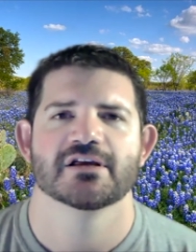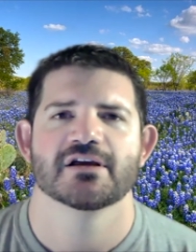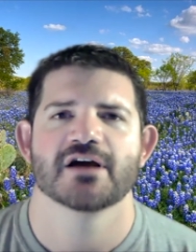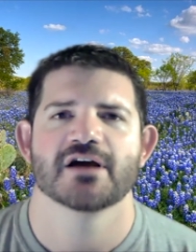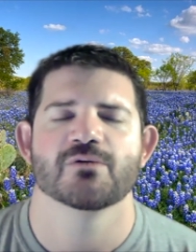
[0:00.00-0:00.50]

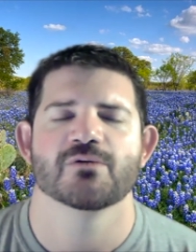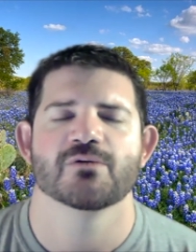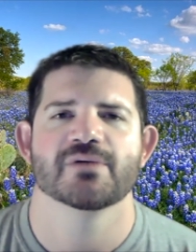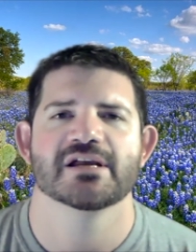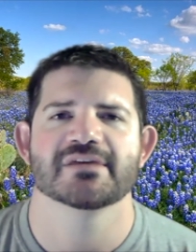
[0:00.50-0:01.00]
Uh,
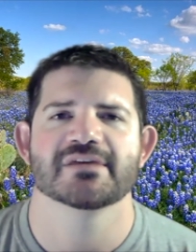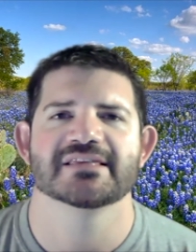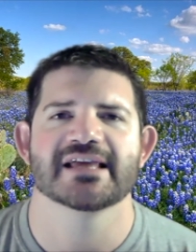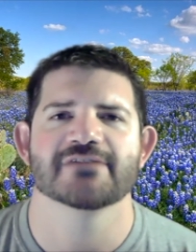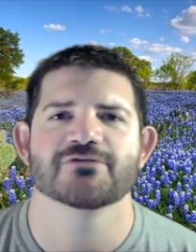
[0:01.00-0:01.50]
we can be
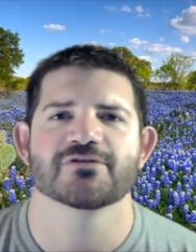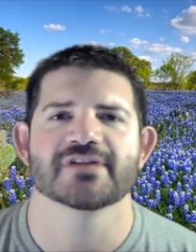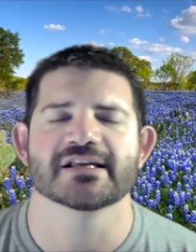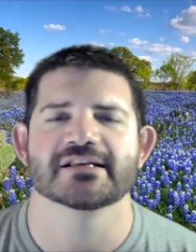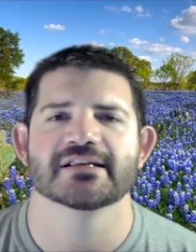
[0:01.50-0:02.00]
thankful
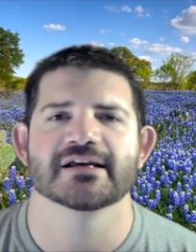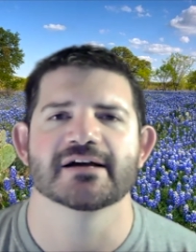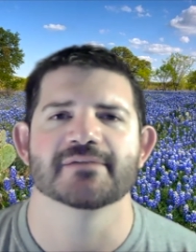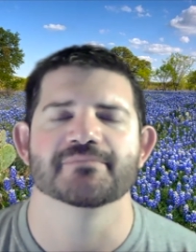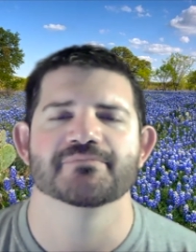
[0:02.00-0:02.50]
that
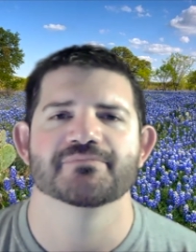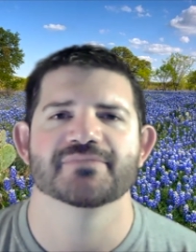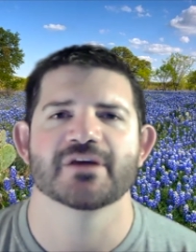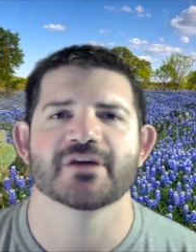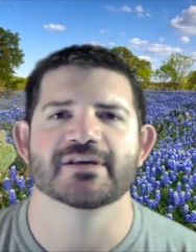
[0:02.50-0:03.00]
um,
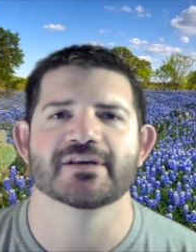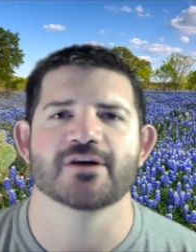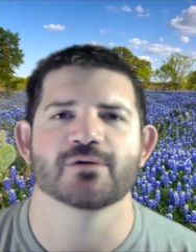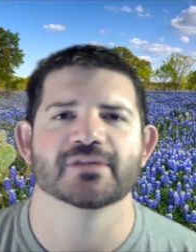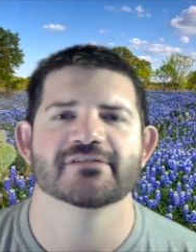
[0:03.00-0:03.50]
that we
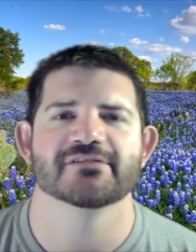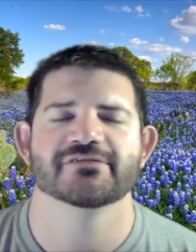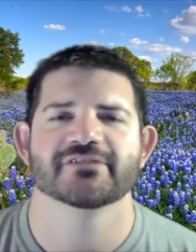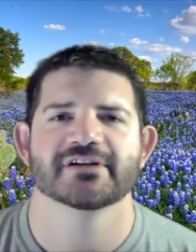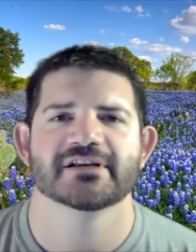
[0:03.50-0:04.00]
don't live
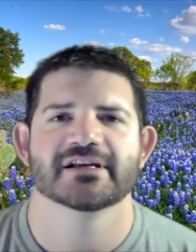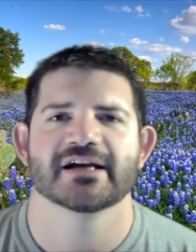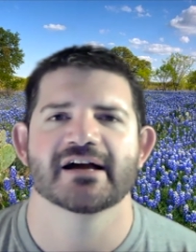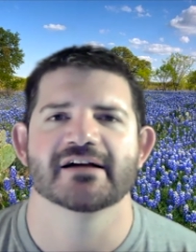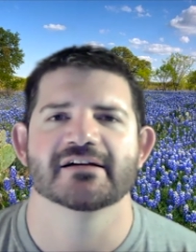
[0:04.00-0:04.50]

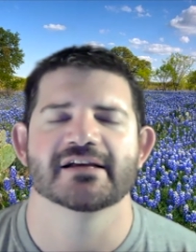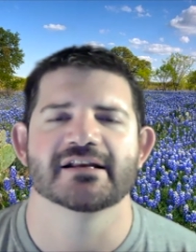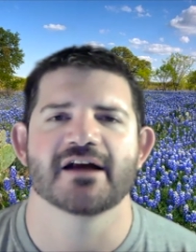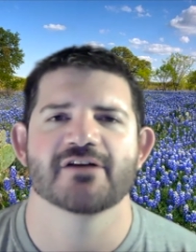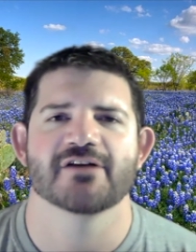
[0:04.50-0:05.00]
uh,
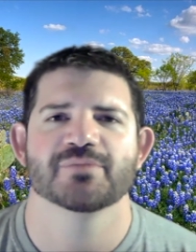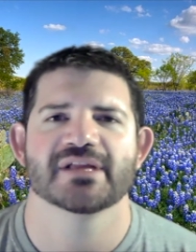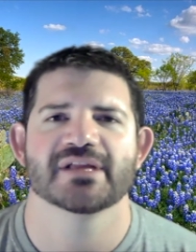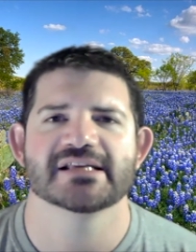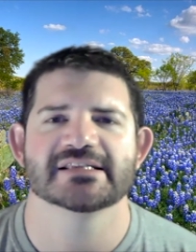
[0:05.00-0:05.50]
in other
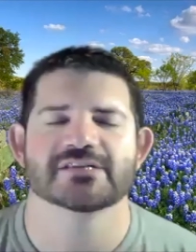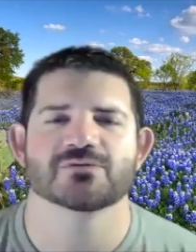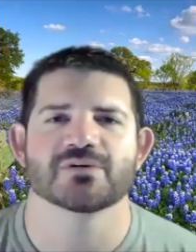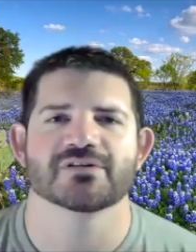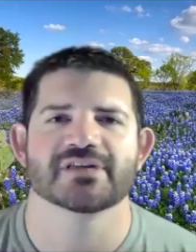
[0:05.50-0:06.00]
places
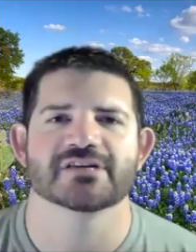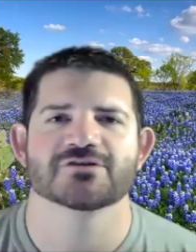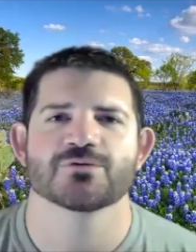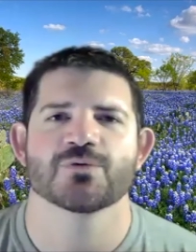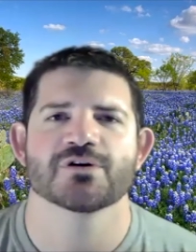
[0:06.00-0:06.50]
where things
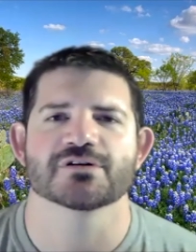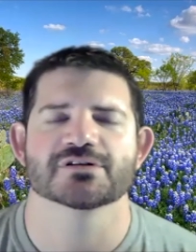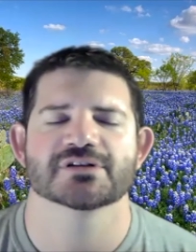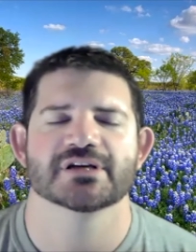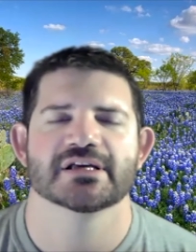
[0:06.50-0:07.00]
are
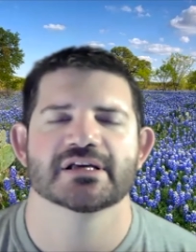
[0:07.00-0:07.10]
worse.